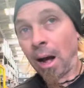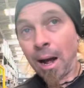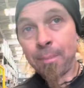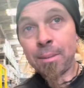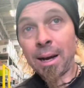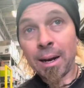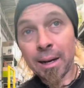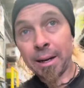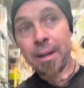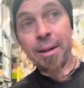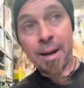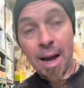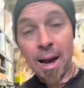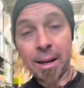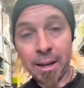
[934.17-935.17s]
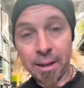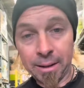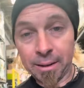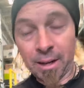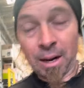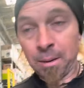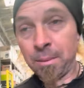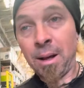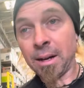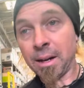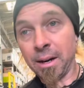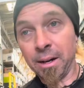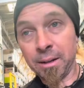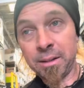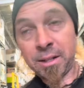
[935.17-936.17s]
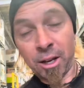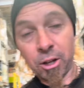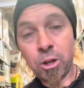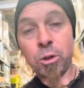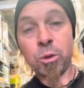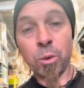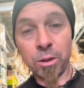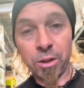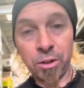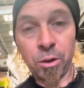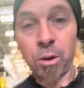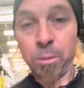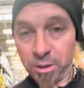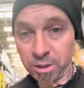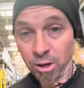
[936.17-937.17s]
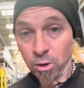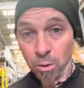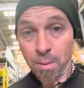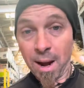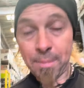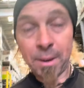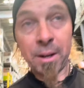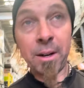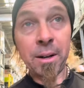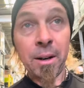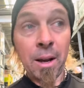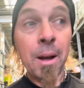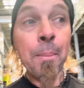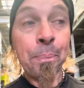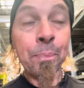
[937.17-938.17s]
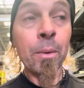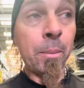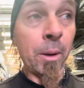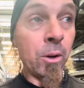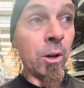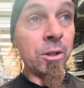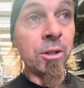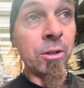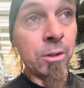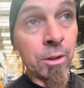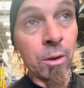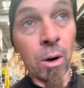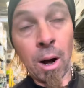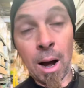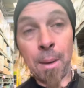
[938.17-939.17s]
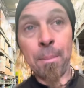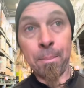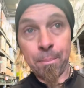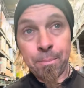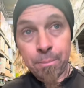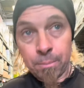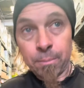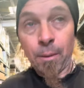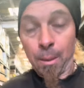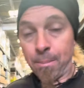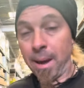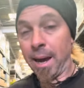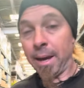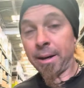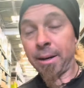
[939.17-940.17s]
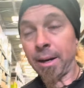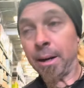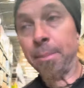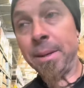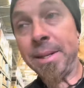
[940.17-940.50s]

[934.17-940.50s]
I'm not gonna knock it. I'm not gonna tell you what to do. I'm just telling you my opinion because, you know, I'm a man and I'm a